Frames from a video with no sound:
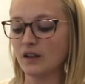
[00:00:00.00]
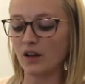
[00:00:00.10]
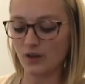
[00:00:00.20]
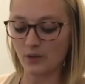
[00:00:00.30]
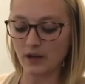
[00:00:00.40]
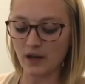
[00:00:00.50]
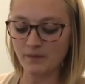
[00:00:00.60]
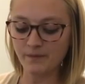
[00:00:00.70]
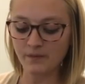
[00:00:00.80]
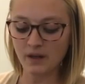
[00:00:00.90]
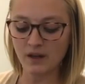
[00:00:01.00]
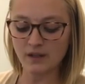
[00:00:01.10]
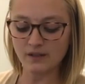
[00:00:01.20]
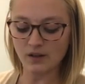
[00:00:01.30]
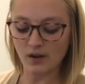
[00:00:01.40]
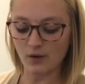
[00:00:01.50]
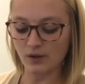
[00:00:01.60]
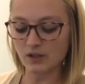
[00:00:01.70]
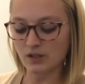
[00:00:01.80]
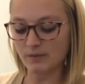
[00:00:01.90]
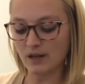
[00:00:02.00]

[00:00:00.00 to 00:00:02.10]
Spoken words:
all the way up. So just